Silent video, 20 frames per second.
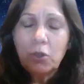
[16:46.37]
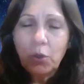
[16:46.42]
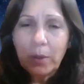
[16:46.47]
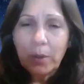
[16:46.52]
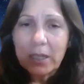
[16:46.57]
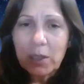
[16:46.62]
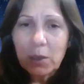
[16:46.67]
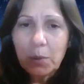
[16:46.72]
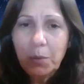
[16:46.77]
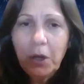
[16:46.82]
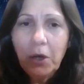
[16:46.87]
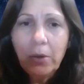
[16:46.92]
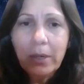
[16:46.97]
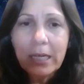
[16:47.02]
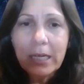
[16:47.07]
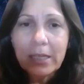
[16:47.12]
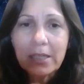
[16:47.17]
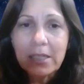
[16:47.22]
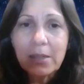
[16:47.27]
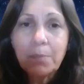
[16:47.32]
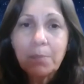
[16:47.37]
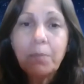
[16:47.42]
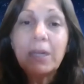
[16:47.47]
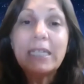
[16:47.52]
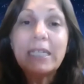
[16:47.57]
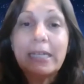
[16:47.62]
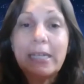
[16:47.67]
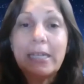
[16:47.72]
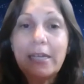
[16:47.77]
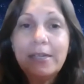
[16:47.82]
to experience,
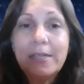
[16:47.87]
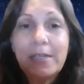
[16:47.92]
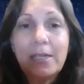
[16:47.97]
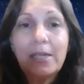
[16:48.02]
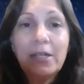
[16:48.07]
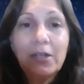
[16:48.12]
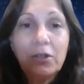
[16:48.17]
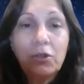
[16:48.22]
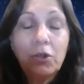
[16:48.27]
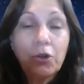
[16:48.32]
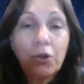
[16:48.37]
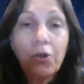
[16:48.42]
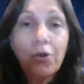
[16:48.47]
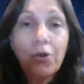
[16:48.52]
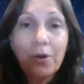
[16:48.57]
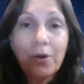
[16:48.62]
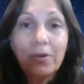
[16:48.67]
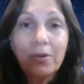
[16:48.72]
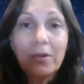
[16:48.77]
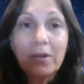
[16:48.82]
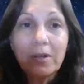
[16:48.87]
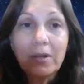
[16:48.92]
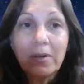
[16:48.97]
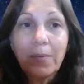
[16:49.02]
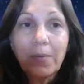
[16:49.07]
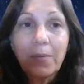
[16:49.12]
but easy to learn.